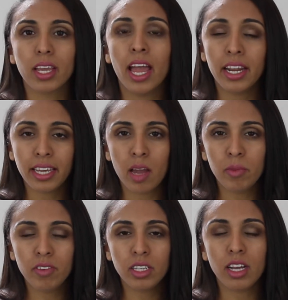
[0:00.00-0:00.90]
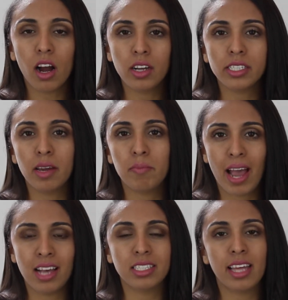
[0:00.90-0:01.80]
And it can be really hard to get
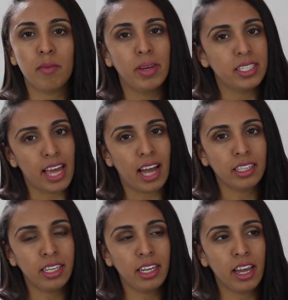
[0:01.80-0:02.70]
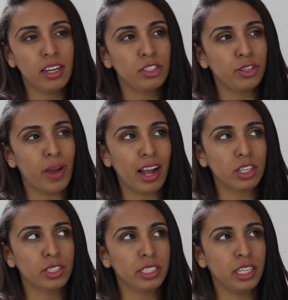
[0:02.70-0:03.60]
past that mentality and to
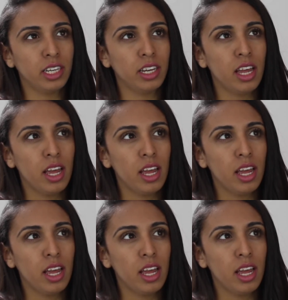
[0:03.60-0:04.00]
actually